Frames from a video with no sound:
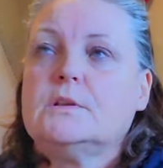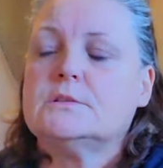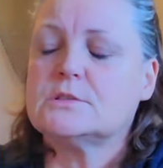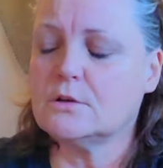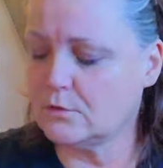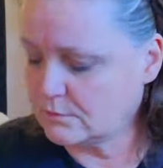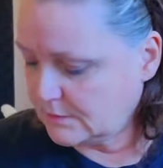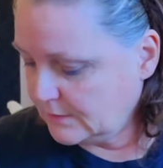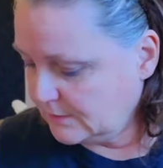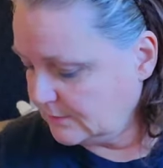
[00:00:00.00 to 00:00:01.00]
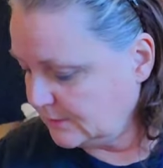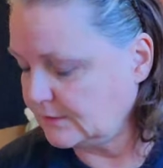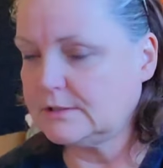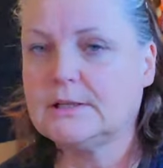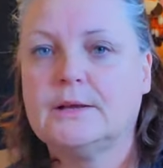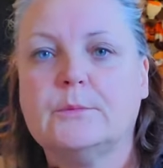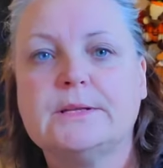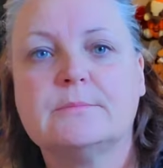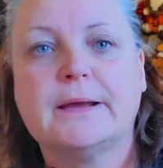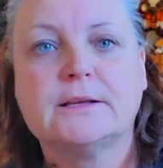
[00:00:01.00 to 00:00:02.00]
So I
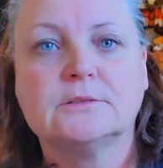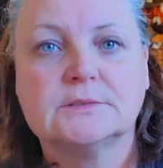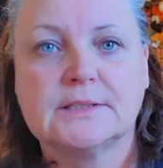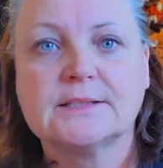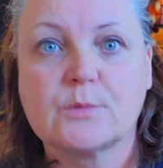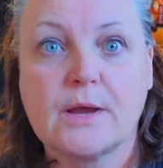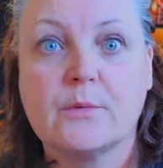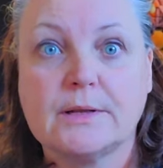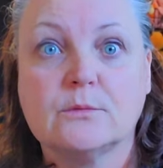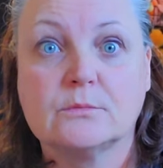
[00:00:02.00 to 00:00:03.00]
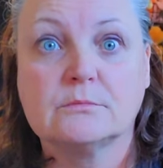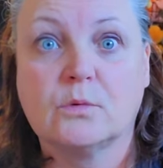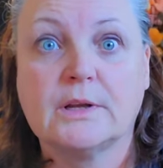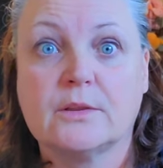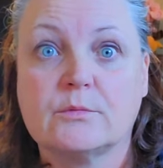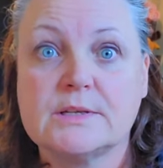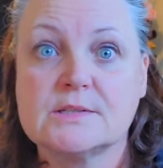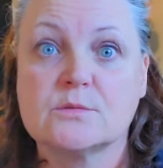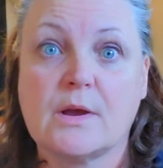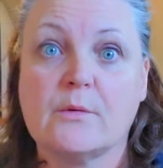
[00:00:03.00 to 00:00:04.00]
went to Michaels. That's why I went, one of the
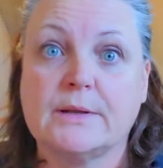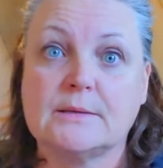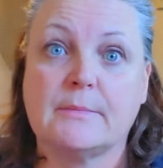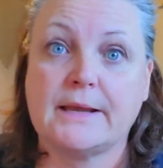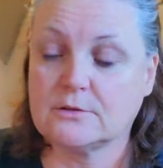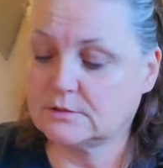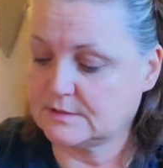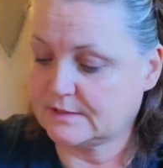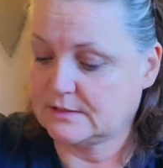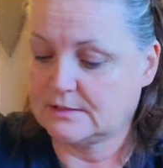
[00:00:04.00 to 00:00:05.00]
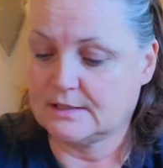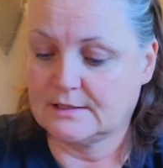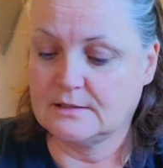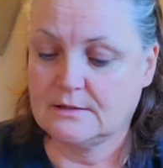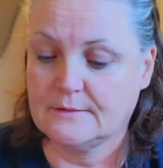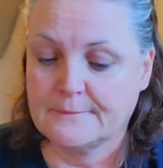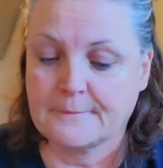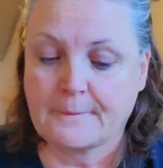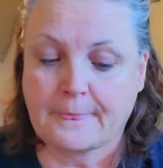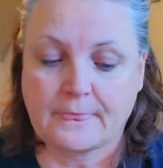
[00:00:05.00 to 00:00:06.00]
reasons why I went to Michaels
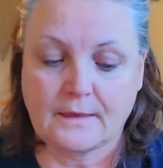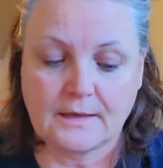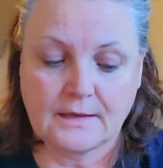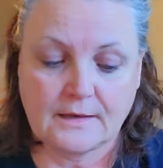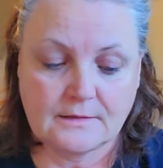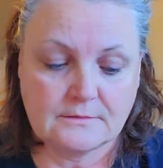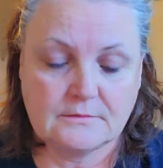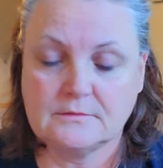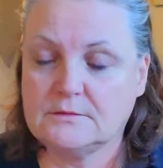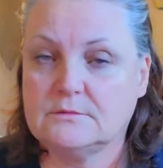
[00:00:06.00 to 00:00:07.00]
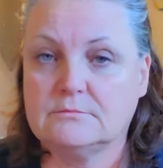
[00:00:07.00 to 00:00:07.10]
and